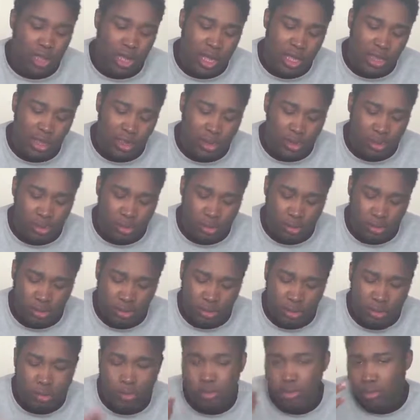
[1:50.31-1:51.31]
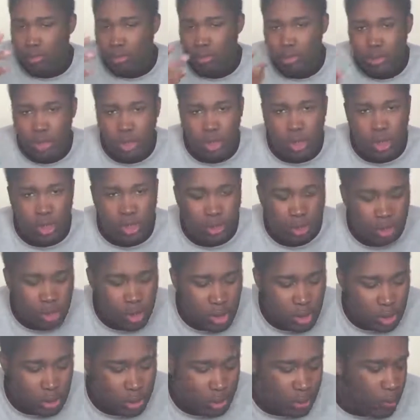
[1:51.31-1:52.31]
and you know,
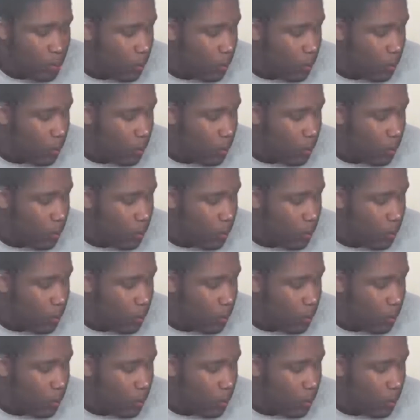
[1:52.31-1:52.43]
yeah.